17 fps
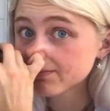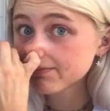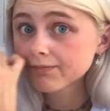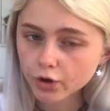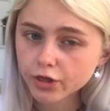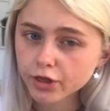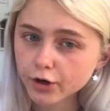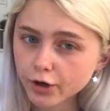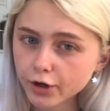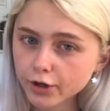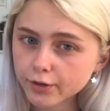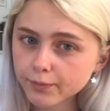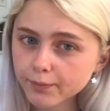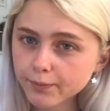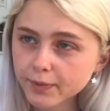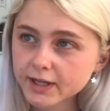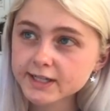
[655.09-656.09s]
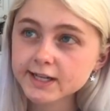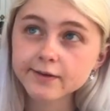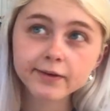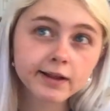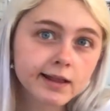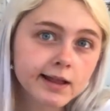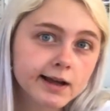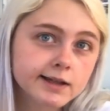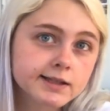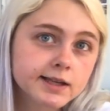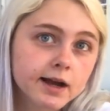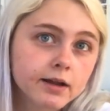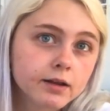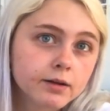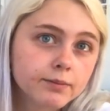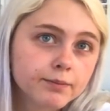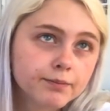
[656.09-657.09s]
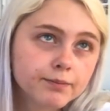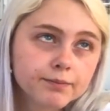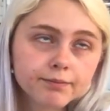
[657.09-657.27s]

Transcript: Or third, because I really like Asylum.